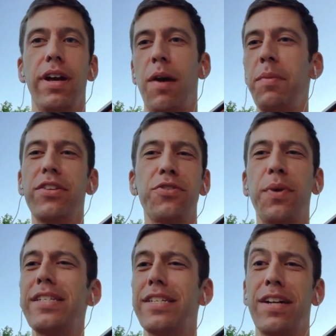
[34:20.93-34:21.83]
I mean, there's
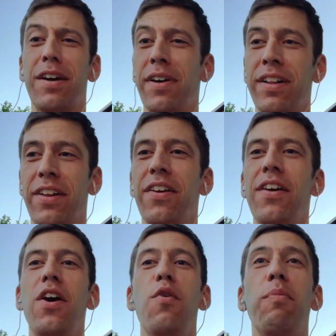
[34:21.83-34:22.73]
crazy stuff on there.
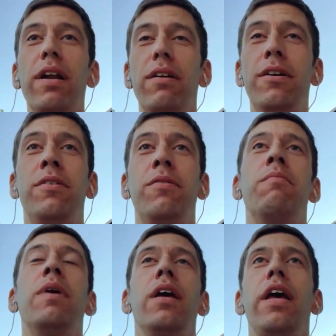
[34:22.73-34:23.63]
Yeah. But
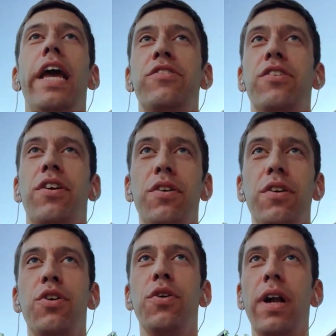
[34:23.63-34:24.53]
it's a
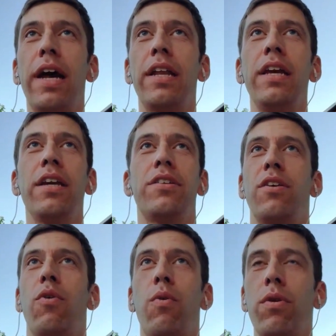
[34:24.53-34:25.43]
good idea to
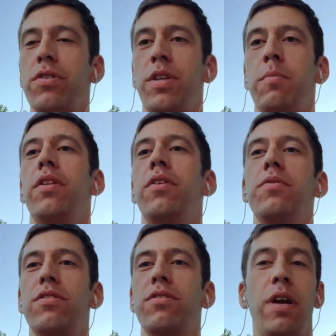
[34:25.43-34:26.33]
order some of
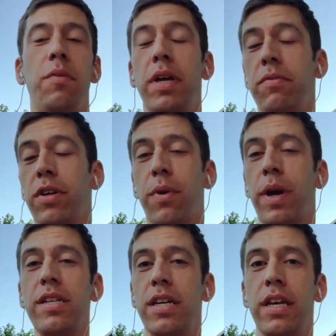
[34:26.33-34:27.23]
those, I mean, even
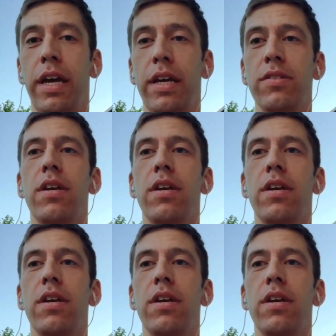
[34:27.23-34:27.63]
crazy gigs,